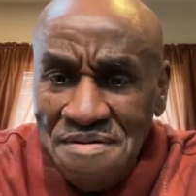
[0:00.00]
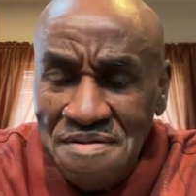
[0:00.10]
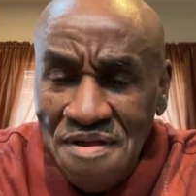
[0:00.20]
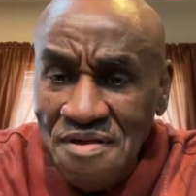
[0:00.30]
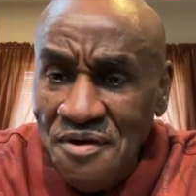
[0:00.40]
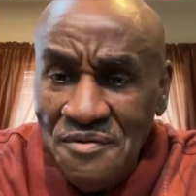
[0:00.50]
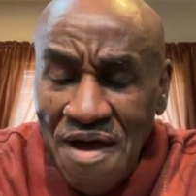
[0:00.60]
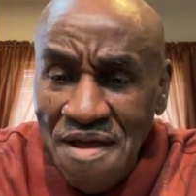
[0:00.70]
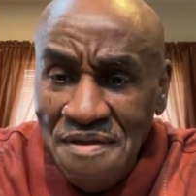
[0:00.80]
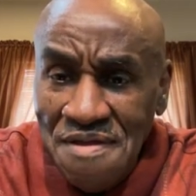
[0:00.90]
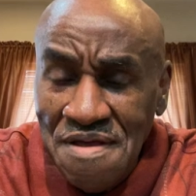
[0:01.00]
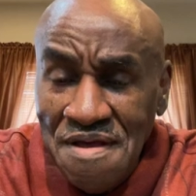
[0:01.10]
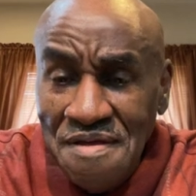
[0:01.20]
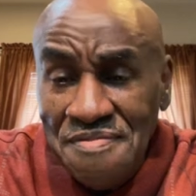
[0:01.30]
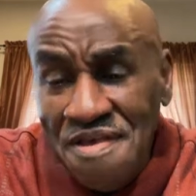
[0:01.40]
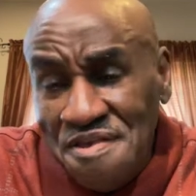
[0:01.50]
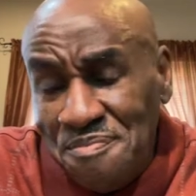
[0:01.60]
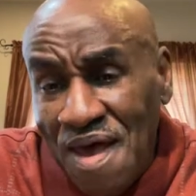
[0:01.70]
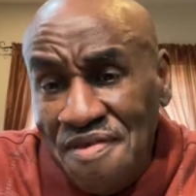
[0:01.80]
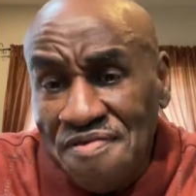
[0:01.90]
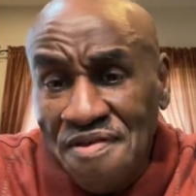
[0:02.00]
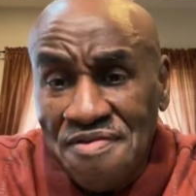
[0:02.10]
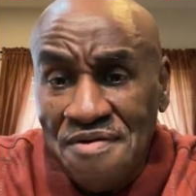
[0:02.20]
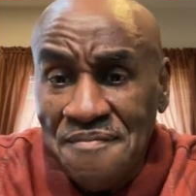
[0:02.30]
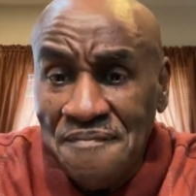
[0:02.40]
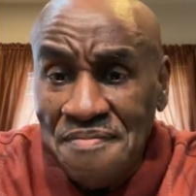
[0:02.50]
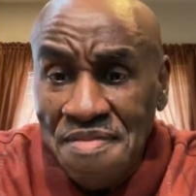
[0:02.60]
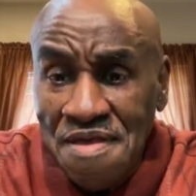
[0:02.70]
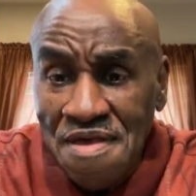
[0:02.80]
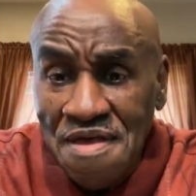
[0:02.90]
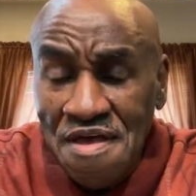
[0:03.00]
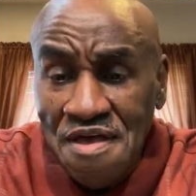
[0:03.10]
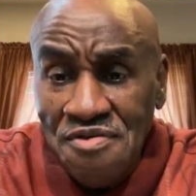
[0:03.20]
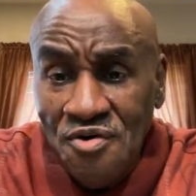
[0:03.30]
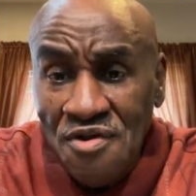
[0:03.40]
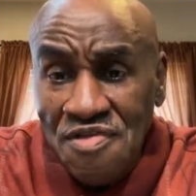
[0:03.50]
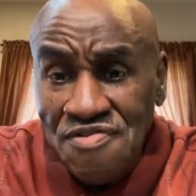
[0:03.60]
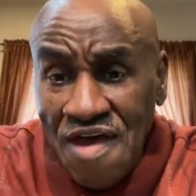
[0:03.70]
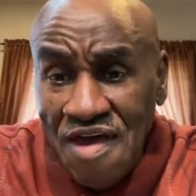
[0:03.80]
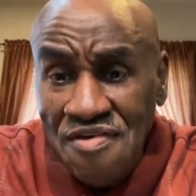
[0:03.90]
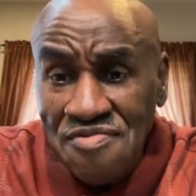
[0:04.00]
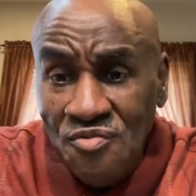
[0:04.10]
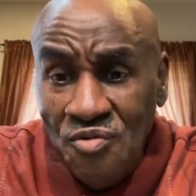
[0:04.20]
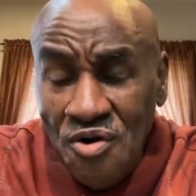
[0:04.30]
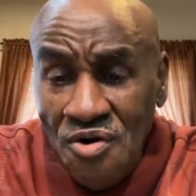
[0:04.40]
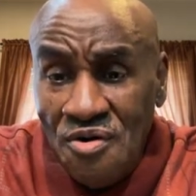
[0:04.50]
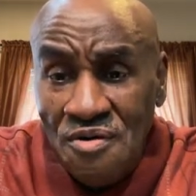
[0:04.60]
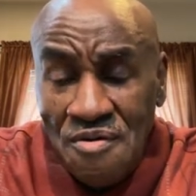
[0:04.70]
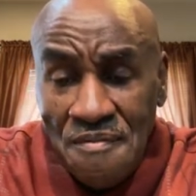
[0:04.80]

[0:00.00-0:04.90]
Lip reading: that's all right. This pay system is going to change the world.